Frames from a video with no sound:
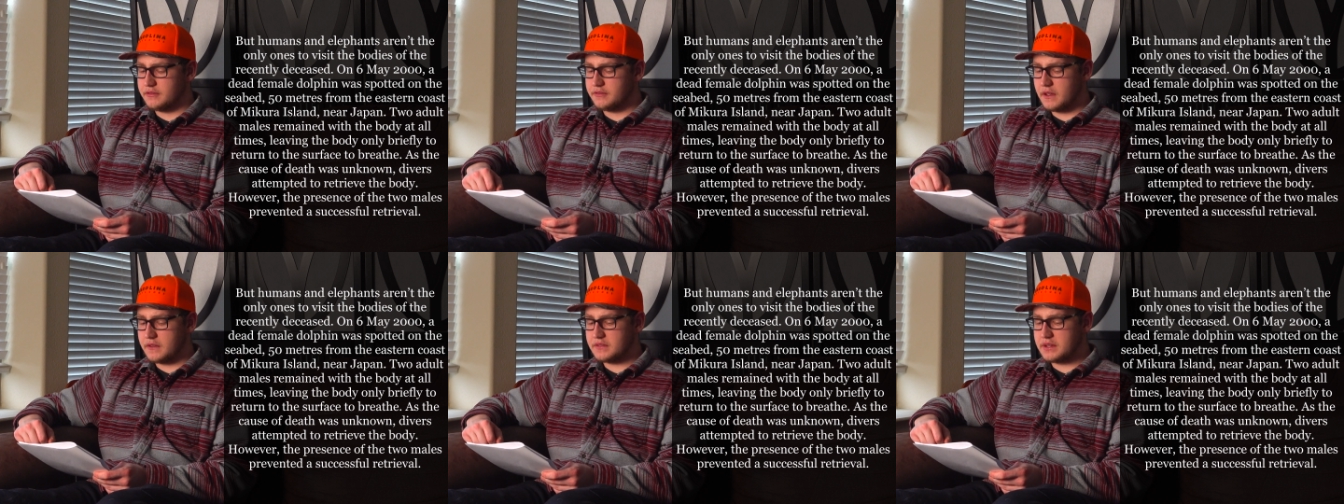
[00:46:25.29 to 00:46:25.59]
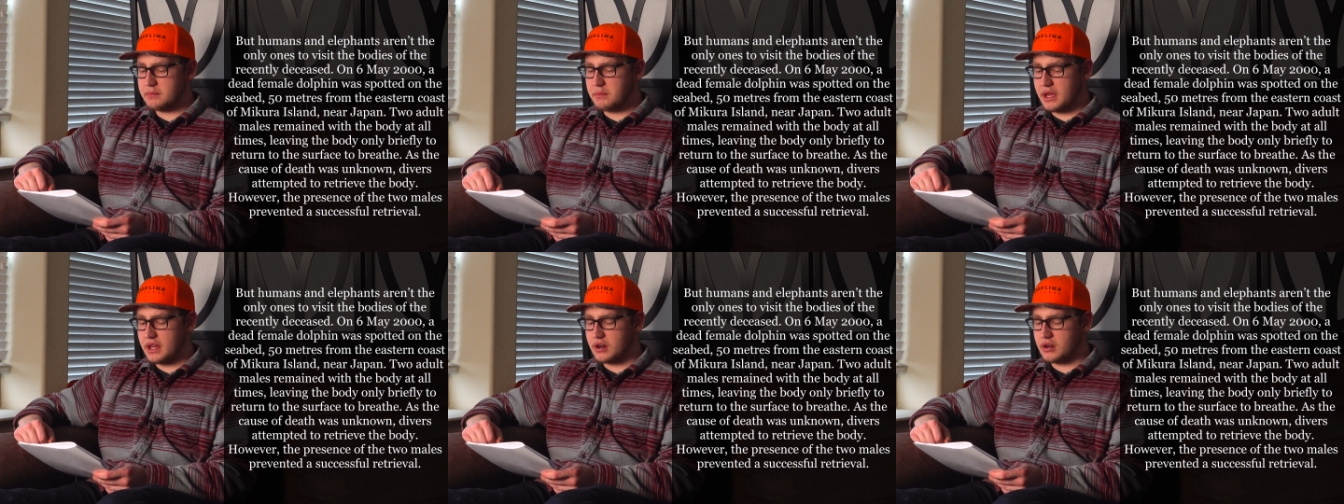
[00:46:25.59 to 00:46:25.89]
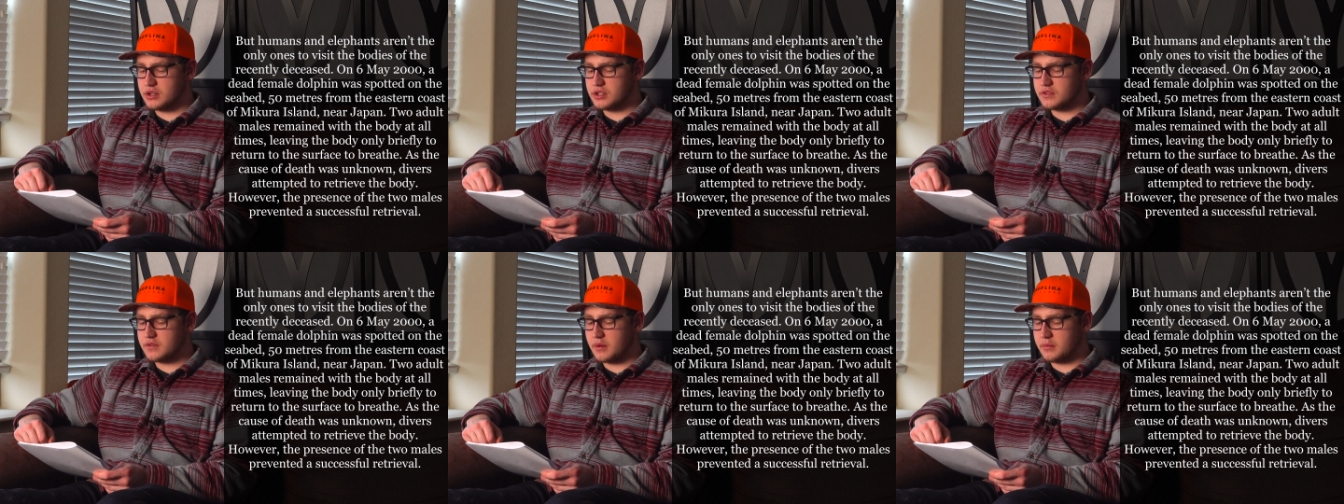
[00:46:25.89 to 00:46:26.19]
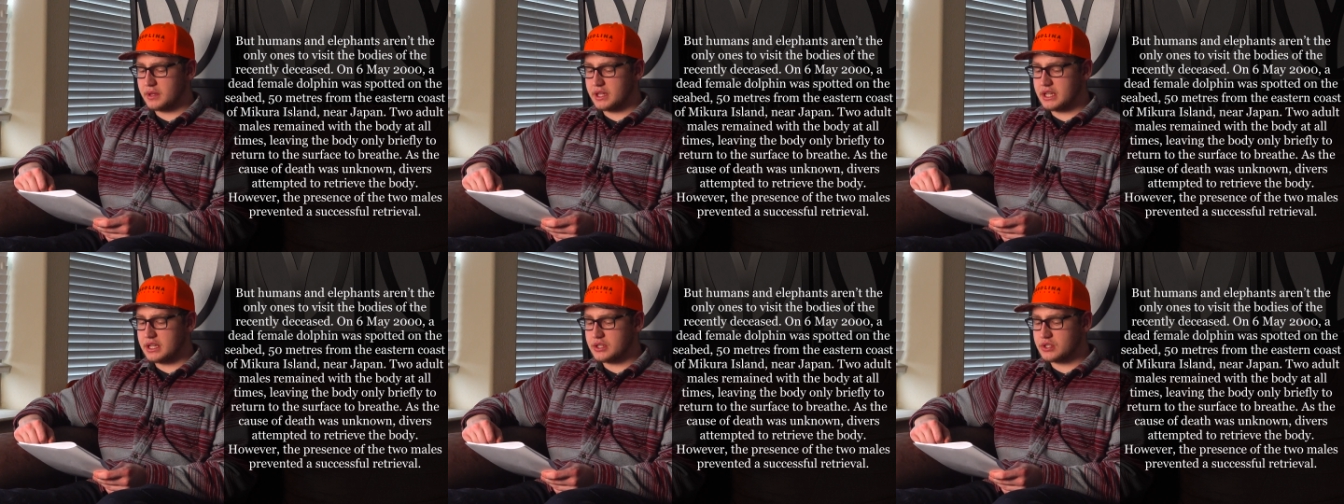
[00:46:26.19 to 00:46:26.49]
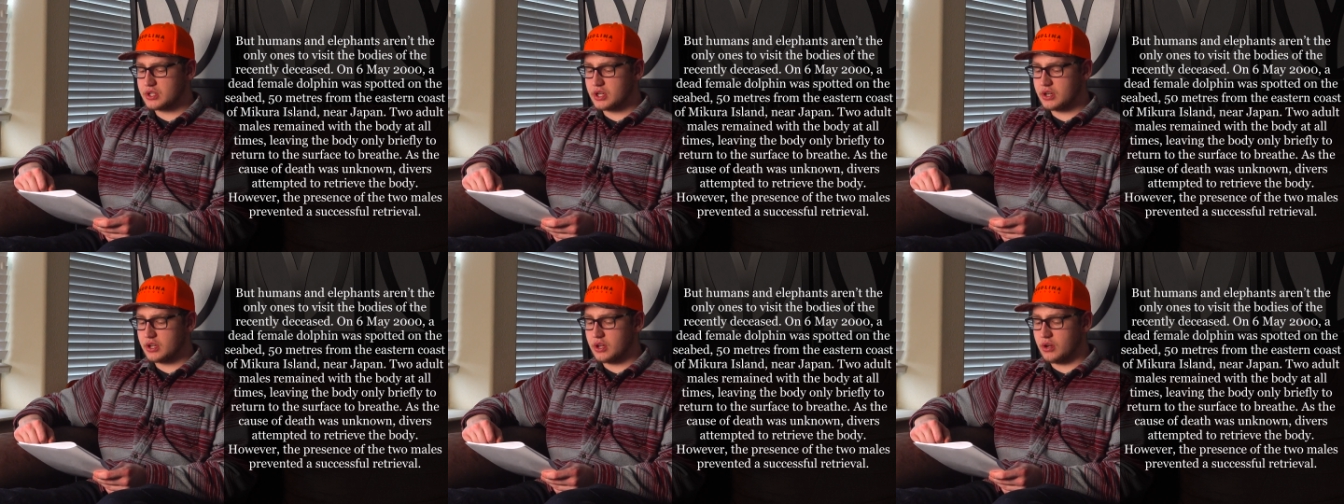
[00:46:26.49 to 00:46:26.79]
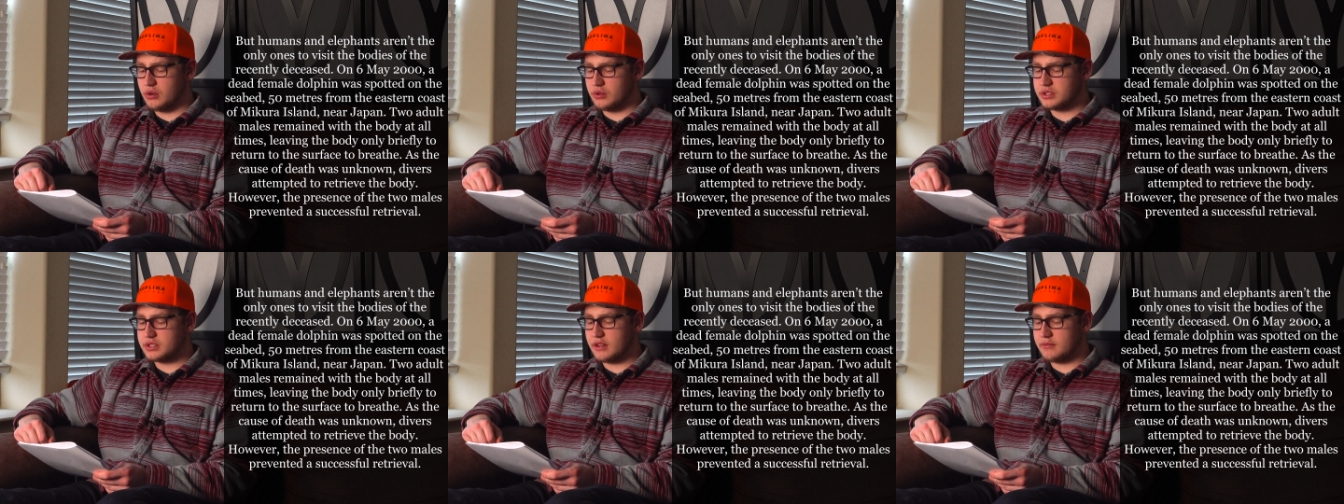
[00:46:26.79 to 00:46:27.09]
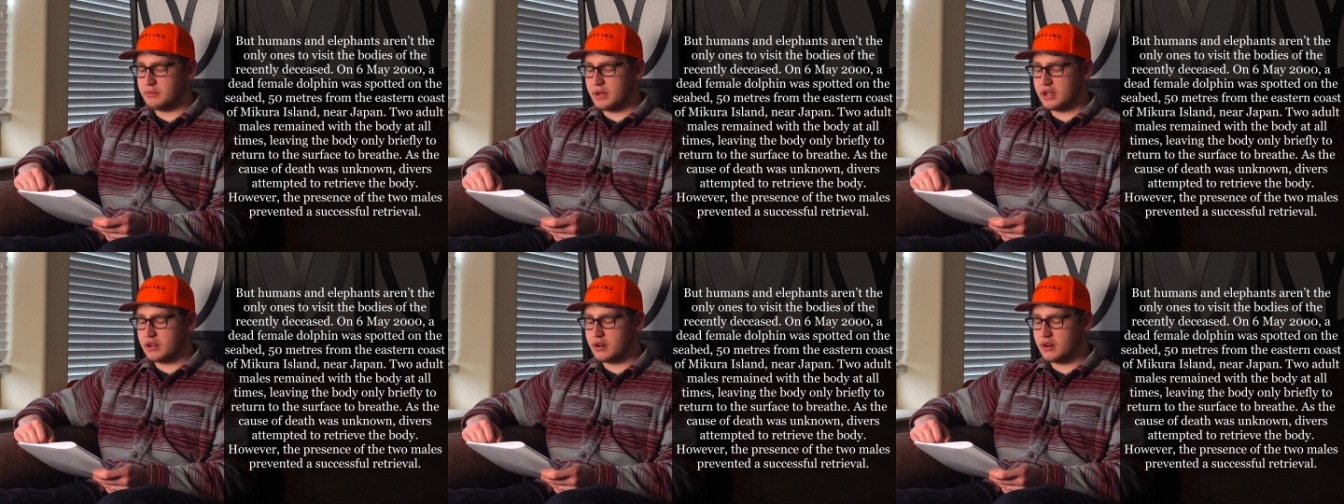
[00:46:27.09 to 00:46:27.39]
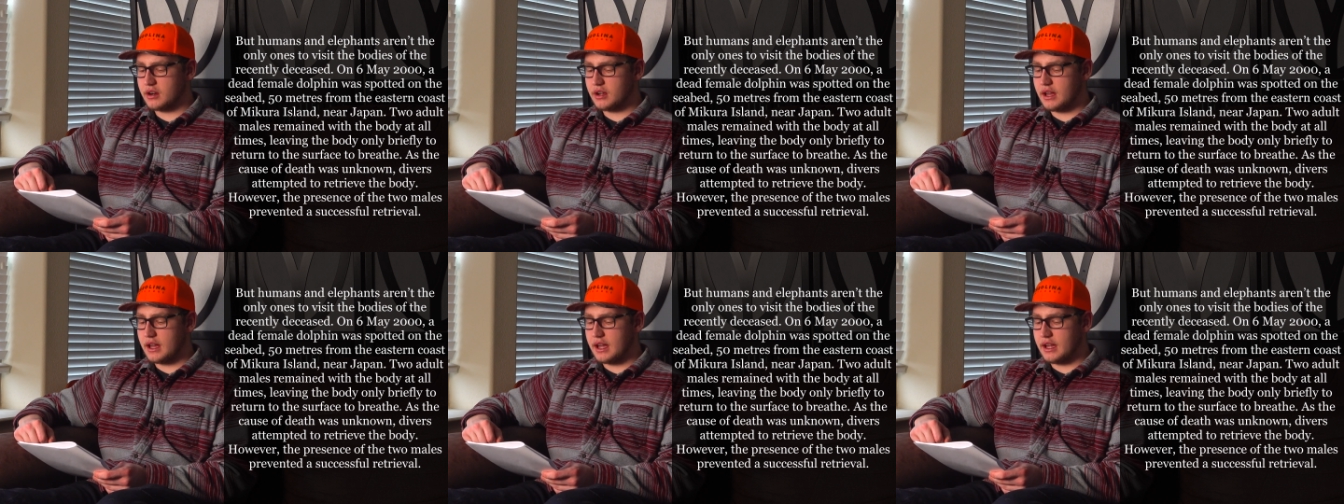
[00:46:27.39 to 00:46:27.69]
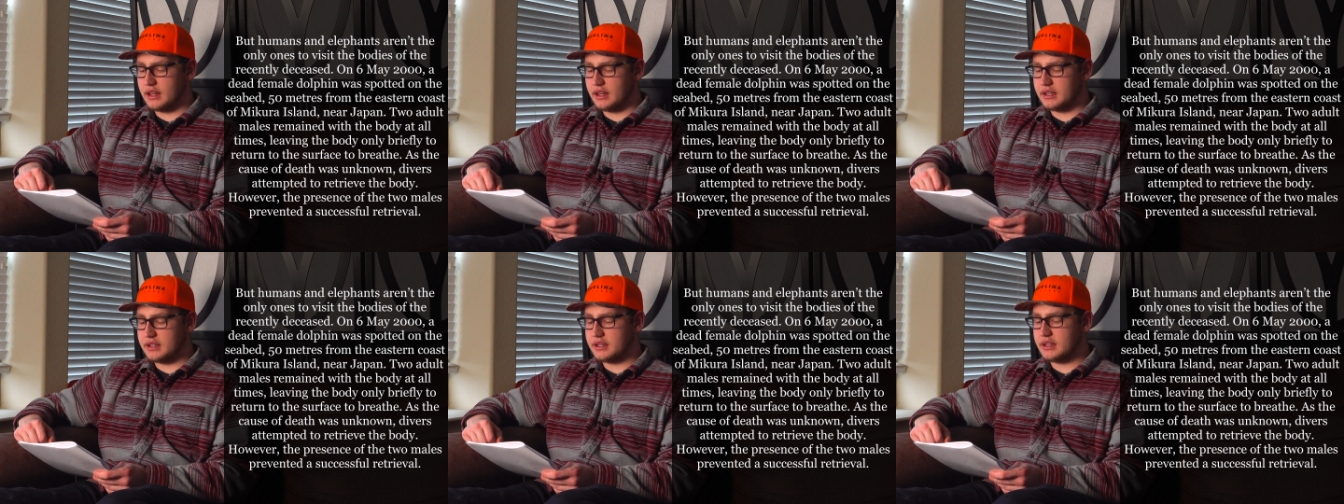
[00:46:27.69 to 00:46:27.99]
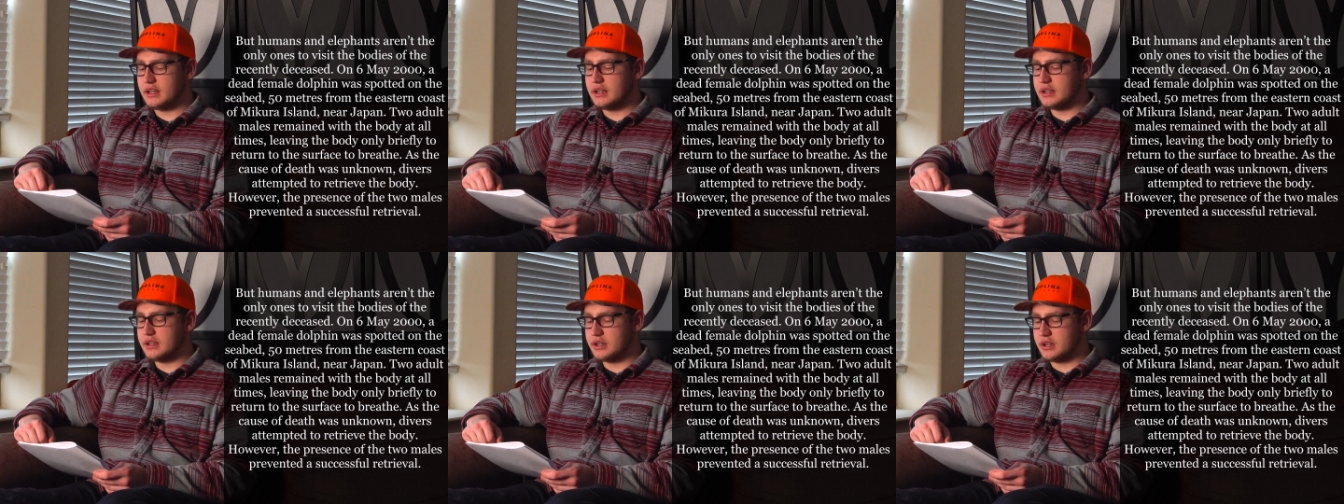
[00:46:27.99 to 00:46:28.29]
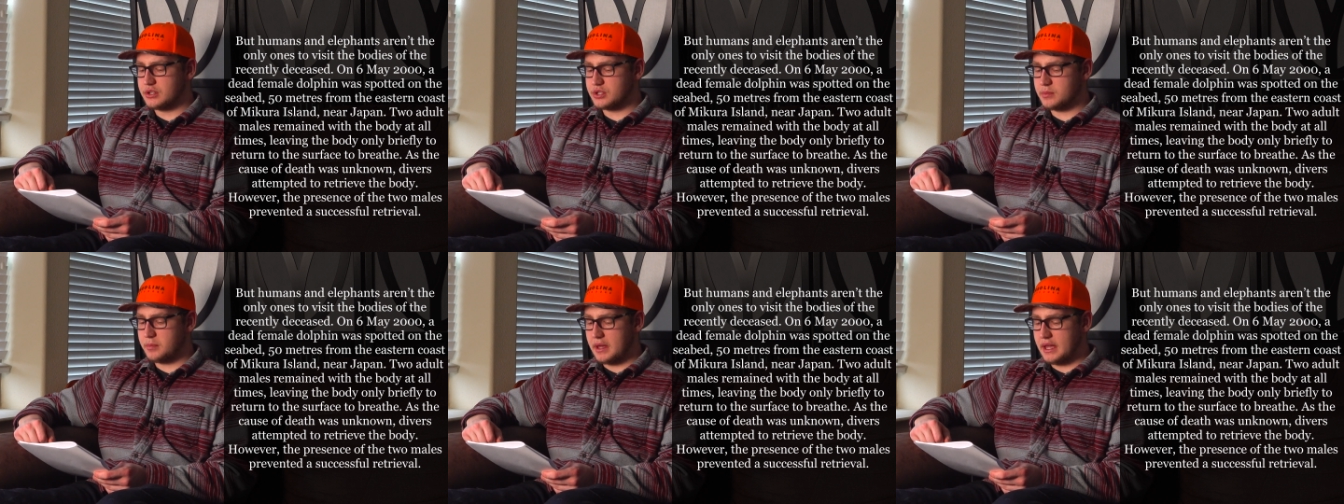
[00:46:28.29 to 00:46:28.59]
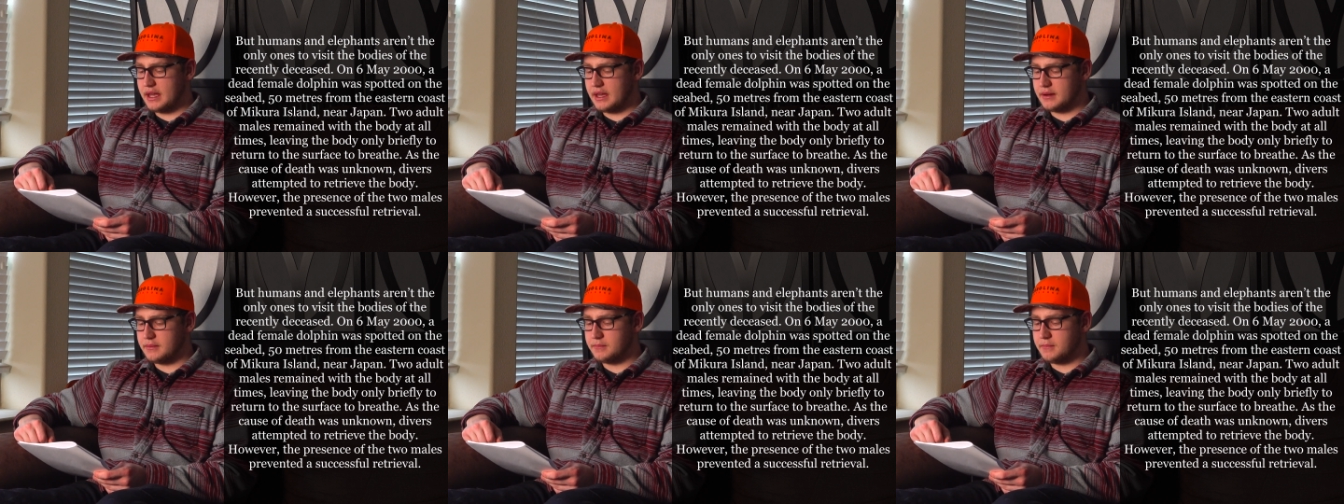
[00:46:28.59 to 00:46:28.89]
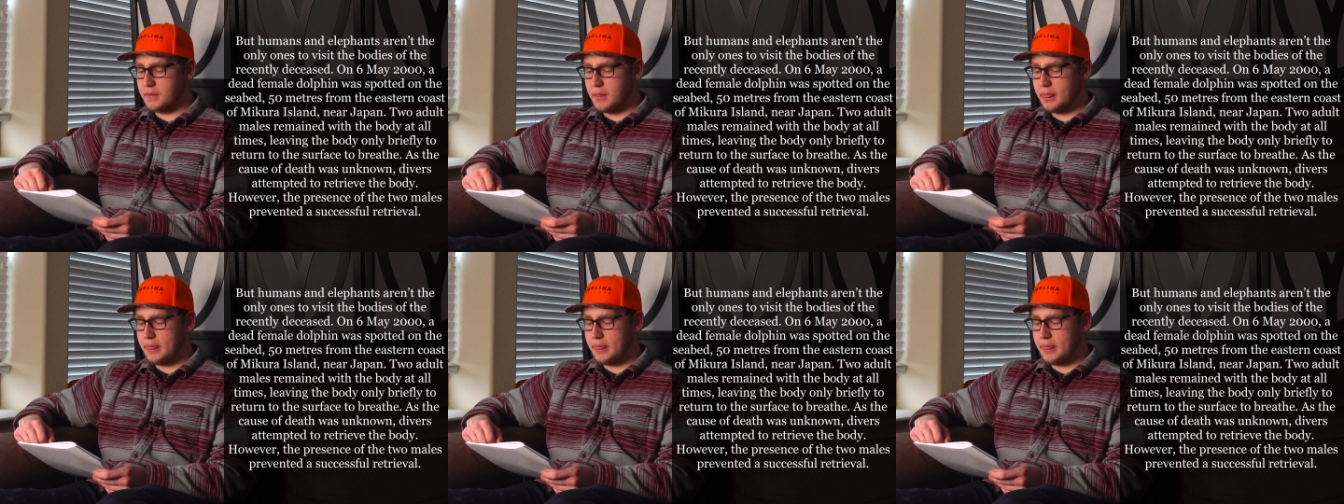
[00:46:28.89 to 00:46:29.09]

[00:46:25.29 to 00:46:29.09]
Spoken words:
50 meters from the eastern coast of Makura Island near Japan.